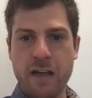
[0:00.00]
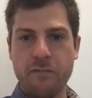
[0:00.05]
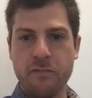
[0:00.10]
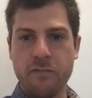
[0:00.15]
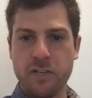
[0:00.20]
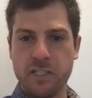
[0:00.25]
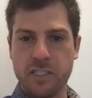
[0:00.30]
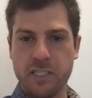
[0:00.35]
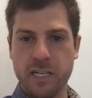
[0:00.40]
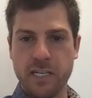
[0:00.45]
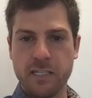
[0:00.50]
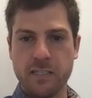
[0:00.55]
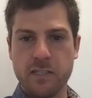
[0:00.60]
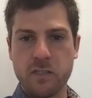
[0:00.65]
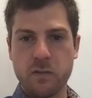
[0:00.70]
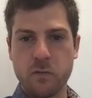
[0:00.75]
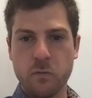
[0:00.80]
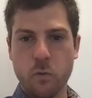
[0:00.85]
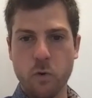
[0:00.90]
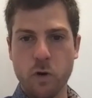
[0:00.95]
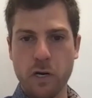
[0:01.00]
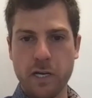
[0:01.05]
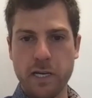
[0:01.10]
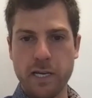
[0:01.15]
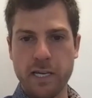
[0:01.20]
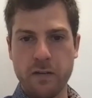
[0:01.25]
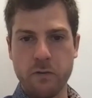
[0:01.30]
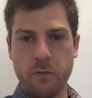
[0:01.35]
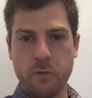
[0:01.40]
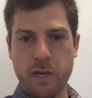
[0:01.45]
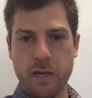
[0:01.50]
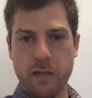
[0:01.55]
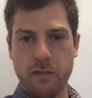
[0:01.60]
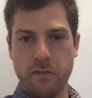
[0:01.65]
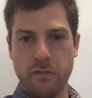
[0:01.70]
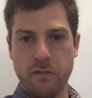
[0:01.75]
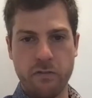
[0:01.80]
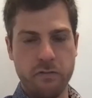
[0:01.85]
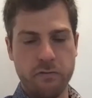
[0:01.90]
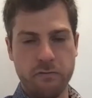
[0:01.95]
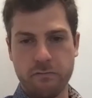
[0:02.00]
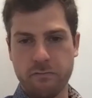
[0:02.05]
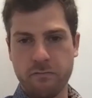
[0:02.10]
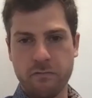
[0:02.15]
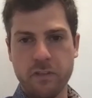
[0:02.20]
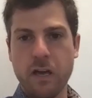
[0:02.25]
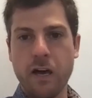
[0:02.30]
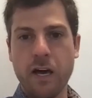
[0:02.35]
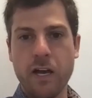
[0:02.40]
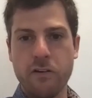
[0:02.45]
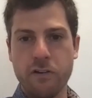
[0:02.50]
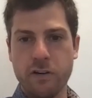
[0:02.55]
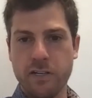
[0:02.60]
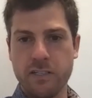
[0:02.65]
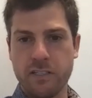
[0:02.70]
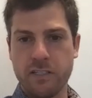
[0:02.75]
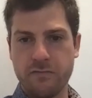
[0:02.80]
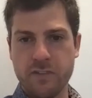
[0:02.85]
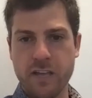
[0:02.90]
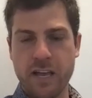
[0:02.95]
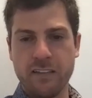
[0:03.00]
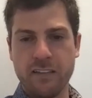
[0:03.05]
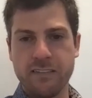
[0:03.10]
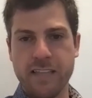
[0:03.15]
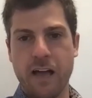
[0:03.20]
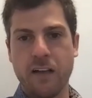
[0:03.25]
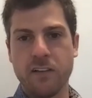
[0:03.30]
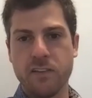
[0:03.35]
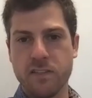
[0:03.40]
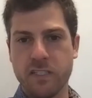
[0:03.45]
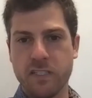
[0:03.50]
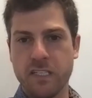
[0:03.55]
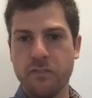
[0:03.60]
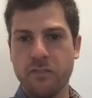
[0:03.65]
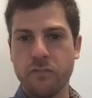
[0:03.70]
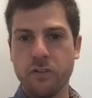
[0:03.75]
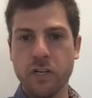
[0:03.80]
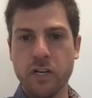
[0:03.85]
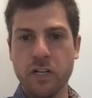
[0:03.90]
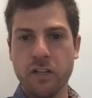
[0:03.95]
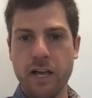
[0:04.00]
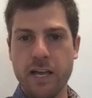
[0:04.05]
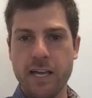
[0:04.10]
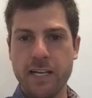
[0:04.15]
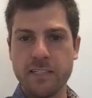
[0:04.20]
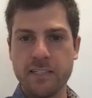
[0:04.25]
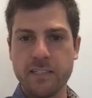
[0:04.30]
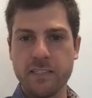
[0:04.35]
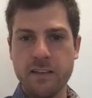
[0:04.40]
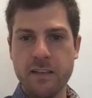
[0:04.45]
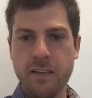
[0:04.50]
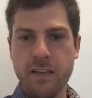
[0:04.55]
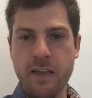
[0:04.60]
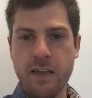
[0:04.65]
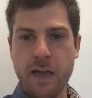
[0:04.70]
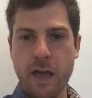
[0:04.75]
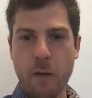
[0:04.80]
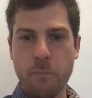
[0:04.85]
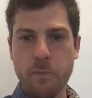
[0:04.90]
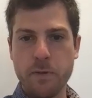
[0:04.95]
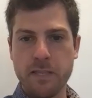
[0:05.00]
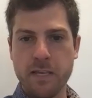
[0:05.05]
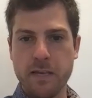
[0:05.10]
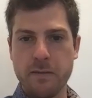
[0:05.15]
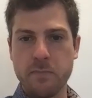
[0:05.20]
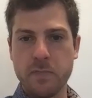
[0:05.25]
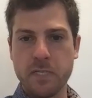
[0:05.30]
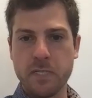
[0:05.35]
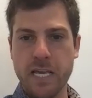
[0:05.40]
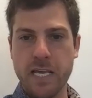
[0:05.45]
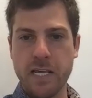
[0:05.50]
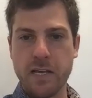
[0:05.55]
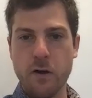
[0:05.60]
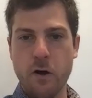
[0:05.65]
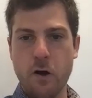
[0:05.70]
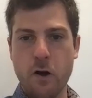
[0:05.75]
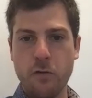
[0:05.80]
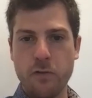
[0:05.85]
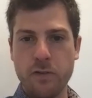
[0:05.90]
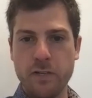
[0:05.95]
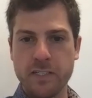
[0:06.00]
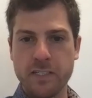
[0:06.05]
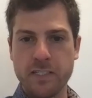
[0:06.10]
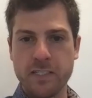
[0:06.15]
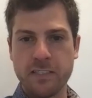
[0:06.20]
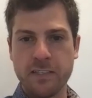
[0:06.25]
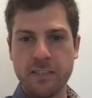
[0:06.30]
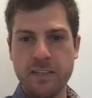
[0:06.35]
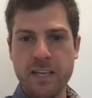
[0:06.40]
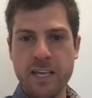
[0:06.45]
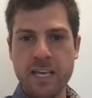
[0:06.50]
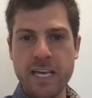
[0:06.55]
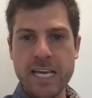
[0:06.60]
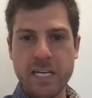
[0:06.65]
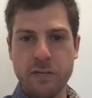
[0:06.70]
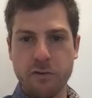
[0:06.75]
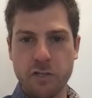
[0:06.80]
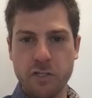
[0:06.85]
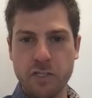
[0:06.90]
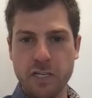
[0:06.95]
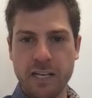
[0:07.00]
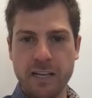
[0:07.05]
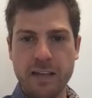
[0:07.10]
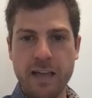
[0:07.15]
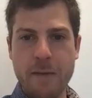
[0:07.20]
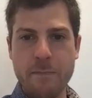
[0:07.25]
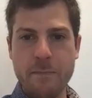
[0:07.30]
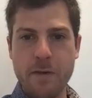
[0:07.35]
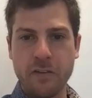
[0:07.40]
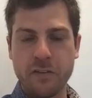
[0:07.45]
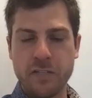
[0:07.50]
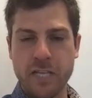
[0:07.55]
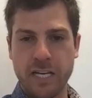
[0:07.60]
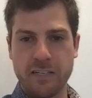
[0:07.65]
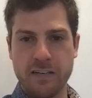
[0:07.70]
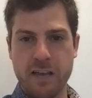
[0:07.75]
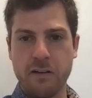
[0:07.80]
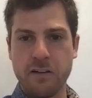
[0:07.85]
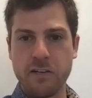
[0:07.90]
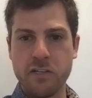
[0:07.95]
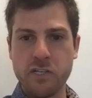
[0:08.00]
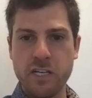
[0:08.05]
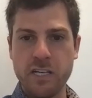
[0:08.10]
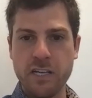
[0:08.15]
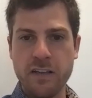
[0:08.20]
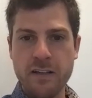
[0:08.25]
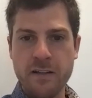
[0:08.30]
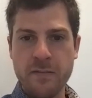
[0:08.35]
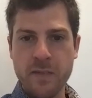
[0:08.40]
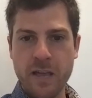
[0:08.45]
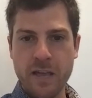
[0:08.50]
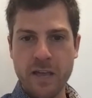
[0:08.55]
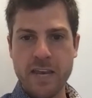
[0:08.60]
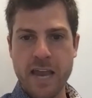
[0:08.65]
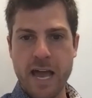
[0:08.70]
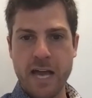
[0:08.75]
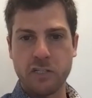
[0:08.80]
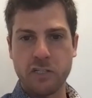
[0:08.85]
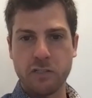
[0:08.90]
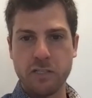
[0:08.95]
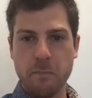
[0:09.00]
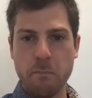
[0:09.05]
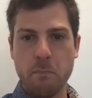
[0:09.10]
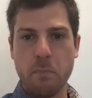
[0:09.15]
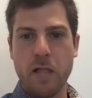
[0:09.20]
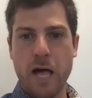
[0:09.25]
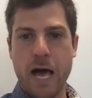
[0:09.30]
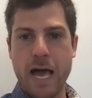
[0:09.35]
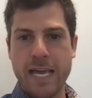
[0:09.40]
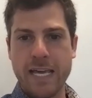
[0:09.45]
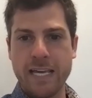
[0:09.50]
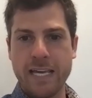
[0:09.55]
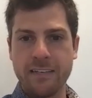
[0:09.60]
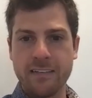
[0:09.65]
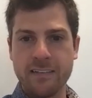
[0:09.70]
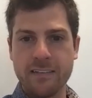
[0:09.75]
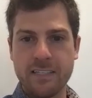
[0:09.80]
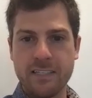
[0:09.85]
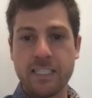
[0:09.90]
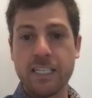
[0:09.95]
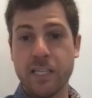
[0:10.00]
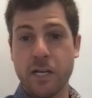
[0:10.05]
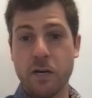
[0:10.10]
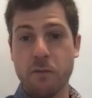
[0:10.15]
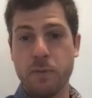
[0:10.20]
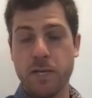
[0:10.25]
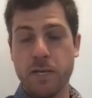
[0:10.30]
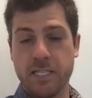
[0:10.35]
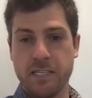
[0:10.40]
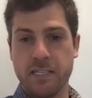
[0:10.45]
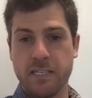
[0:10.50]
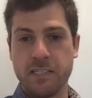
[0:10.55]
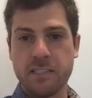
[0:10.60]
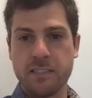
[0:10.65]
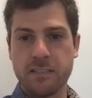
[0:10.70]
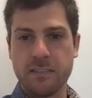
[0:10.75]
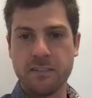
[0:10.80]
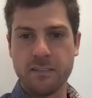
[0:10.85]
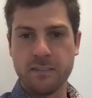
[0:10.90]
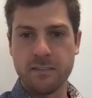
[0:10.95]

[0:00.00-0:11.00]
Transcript: ever since, working with hundreds, if not thousands of different clients, helping them take all this interesting ML technology and then actually apply it to their business.